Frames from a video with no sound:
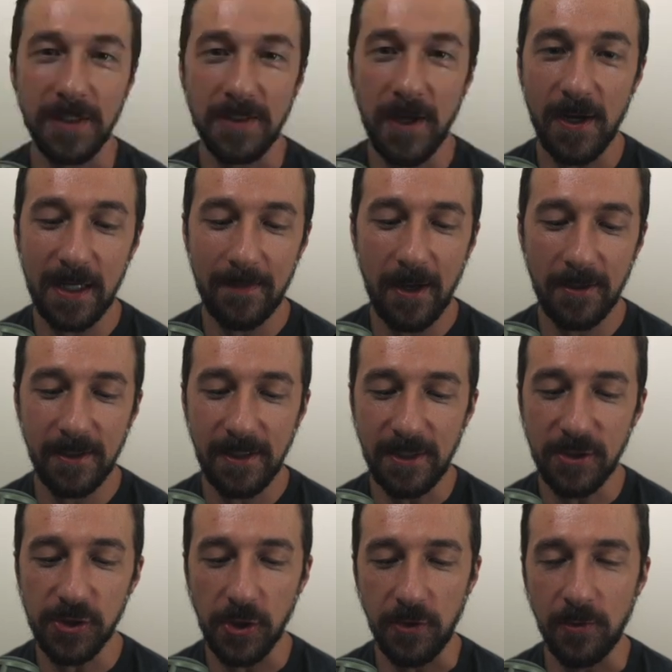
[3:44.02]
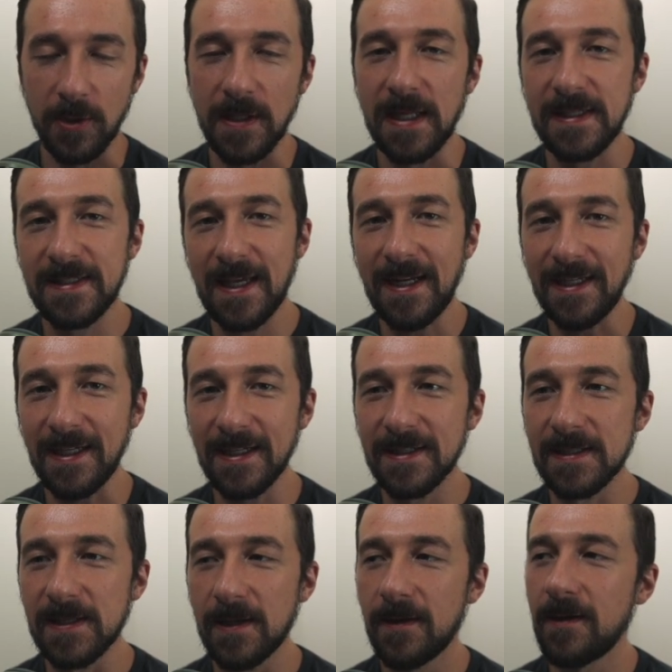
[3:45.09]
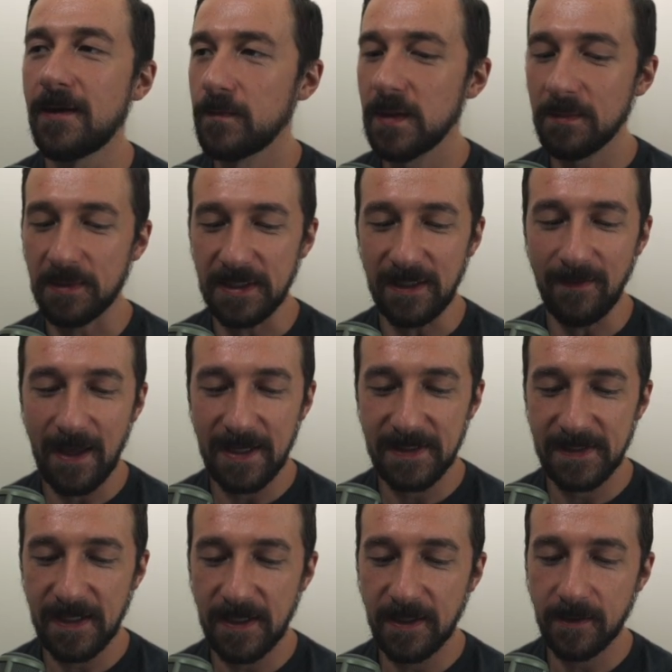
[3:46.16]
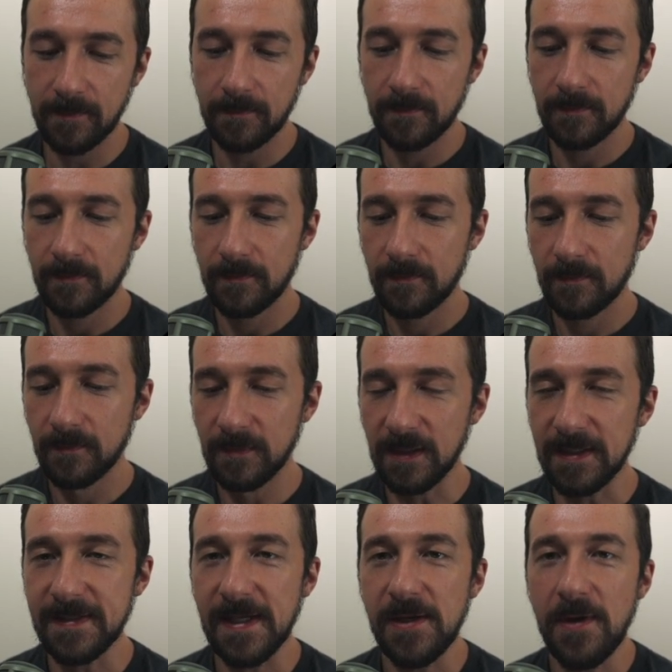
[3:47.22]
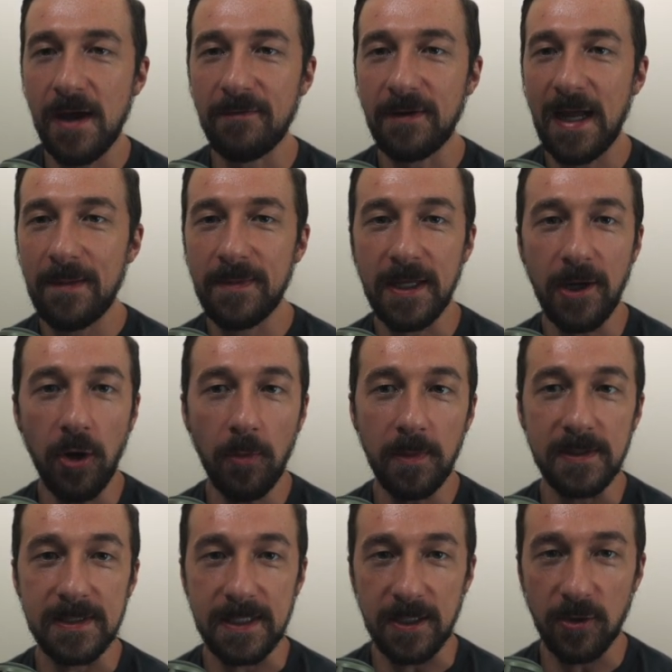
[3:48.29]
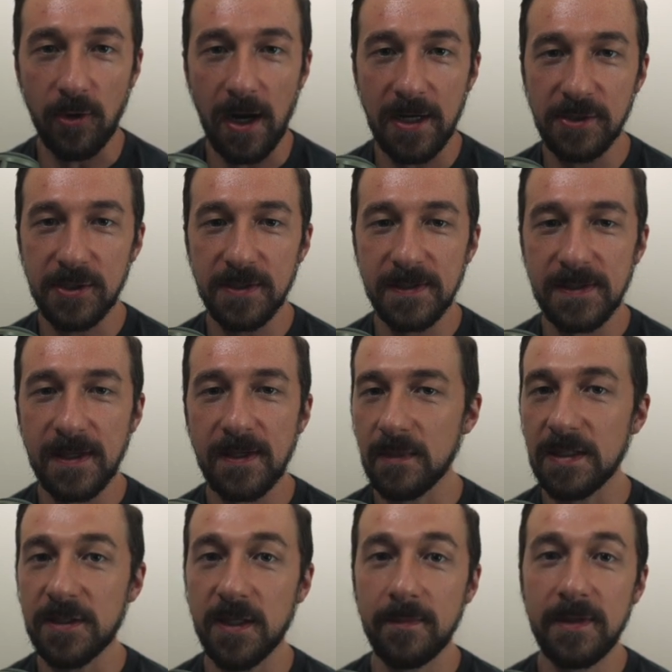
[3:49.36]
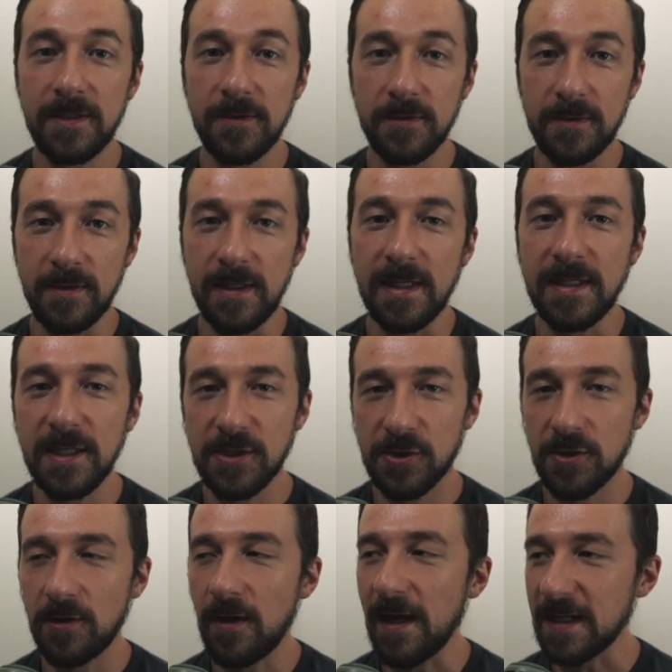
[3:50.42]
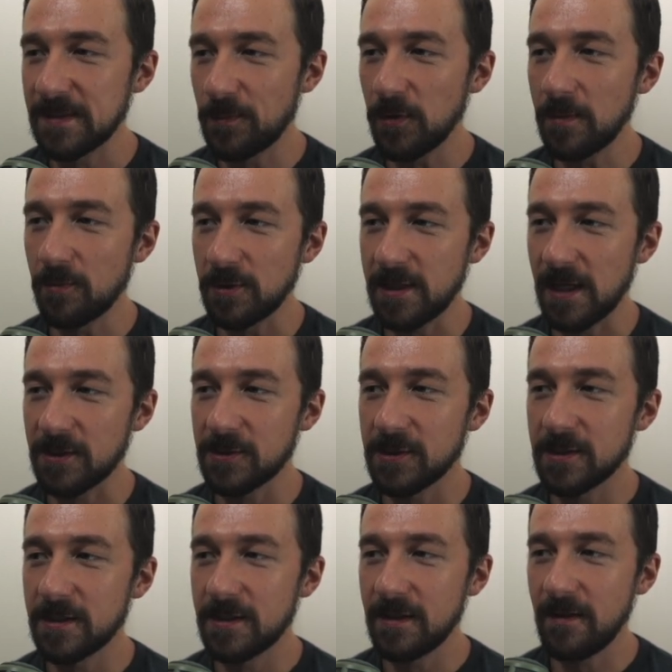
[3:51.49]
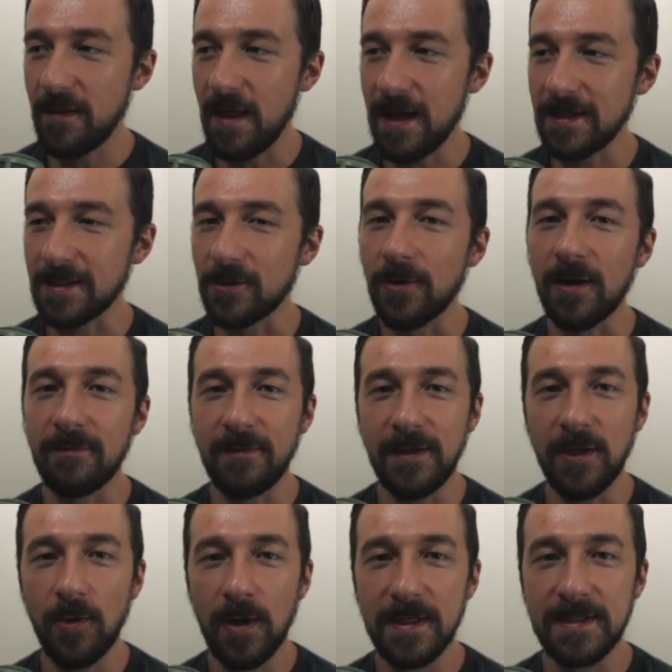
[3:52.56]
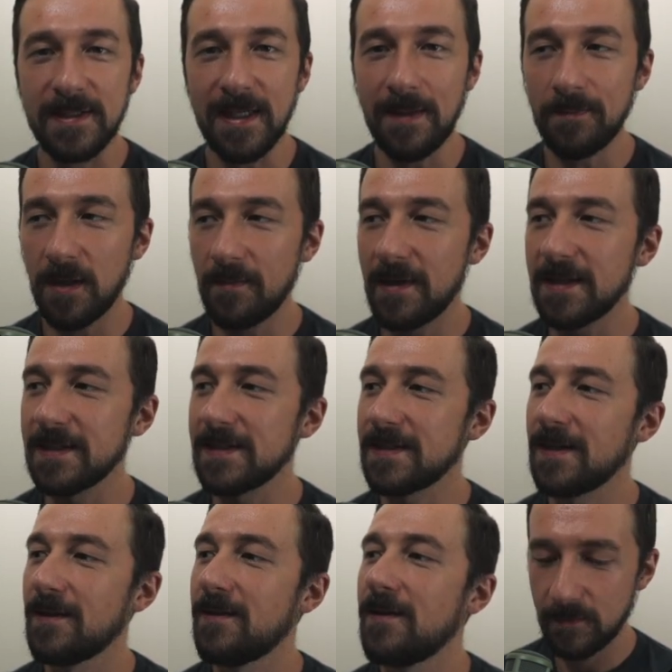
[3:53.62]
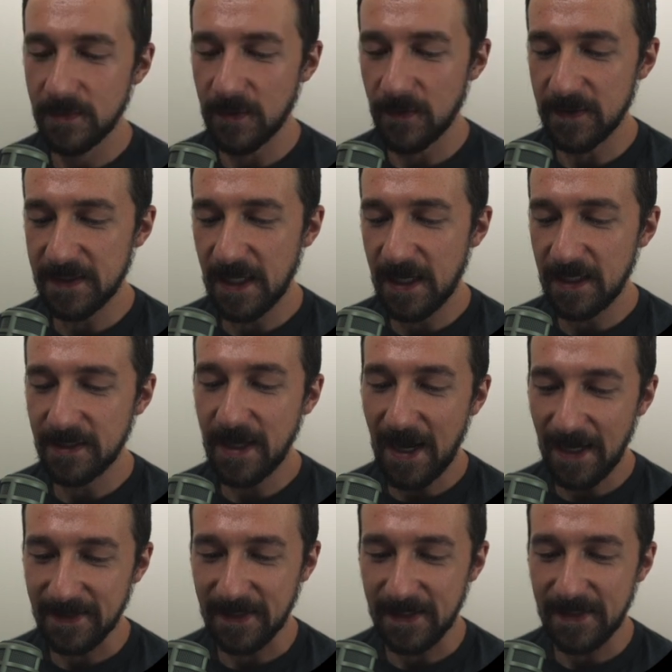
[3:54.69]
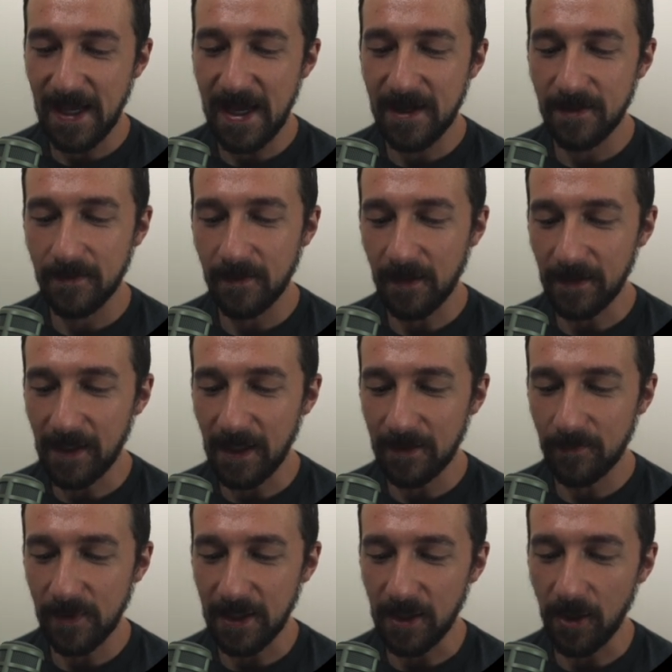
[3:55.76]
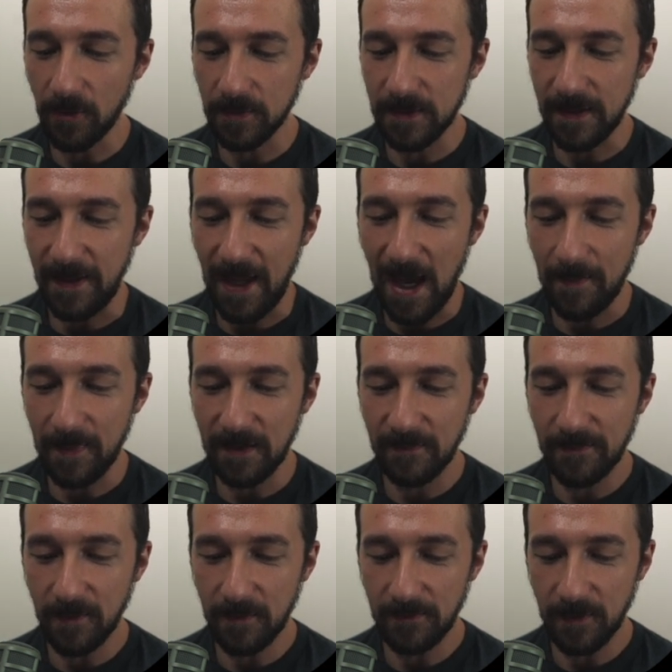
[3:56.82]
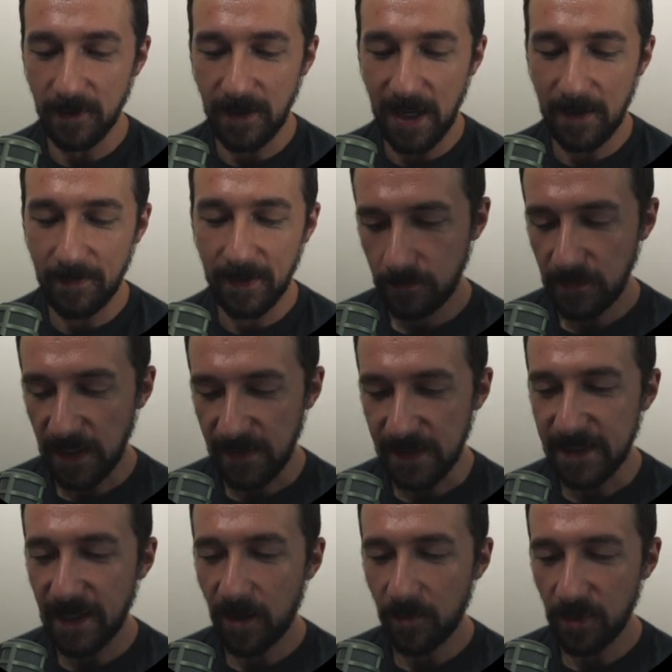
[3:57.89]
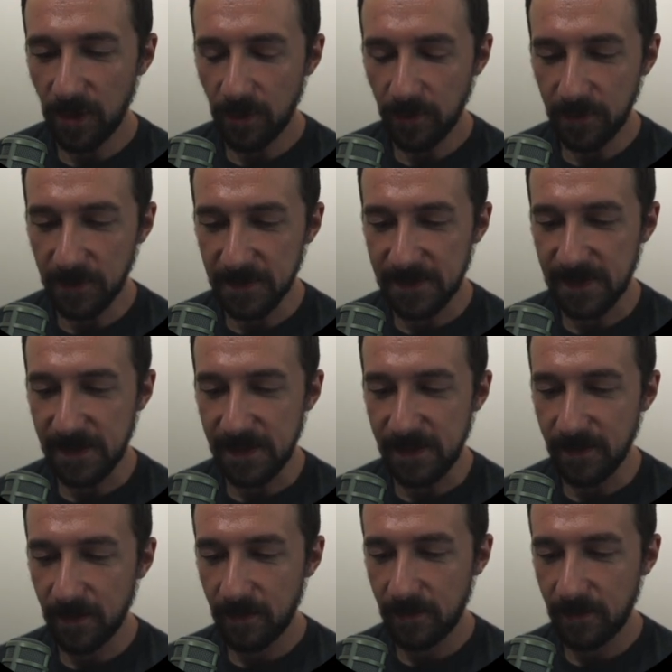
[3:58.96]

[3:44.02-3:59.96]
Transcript: to talk about it and show you where that setting is. But the last setting Let's say you have an app that opens and crashes. This could be due to the additional exploit protection that Graphene OS implements. So the setting to access that, again, we can go into the app info for an app. And then down below, you'll see